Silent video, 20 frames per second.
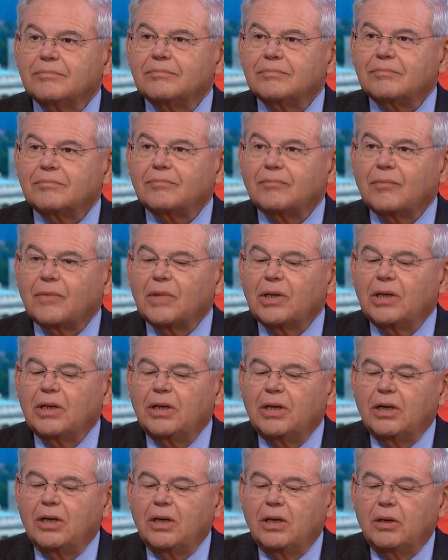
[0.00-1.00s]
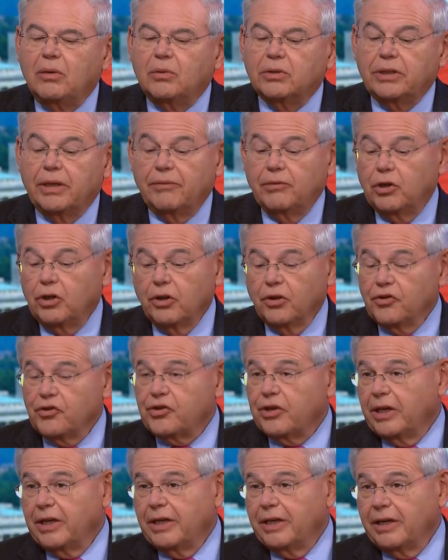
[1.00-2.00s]
in the House. Well, David, you know the
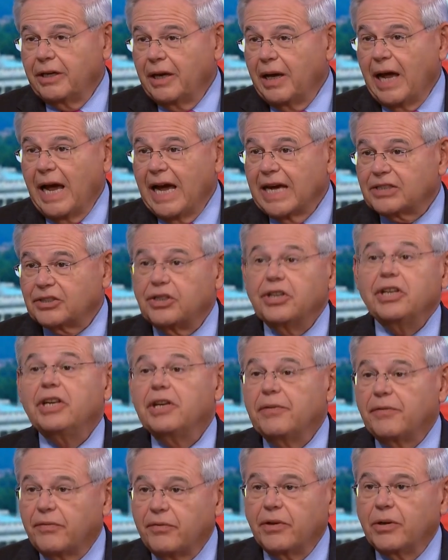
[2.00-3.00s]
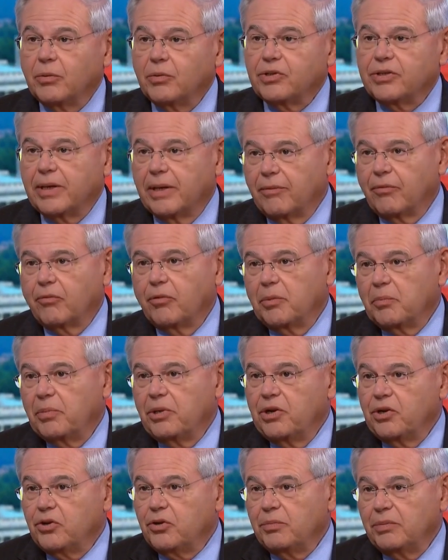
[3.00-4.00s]
Senate acts if there was ever
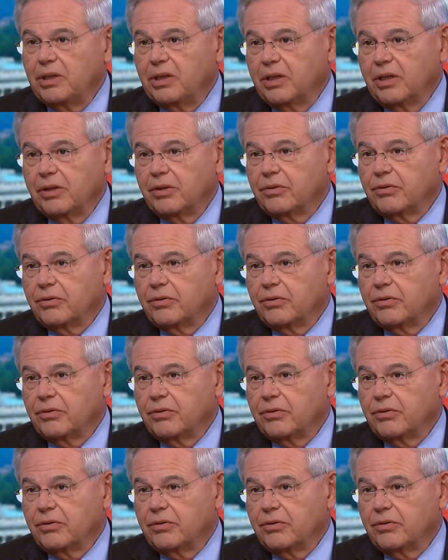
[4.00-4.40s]
impeachment as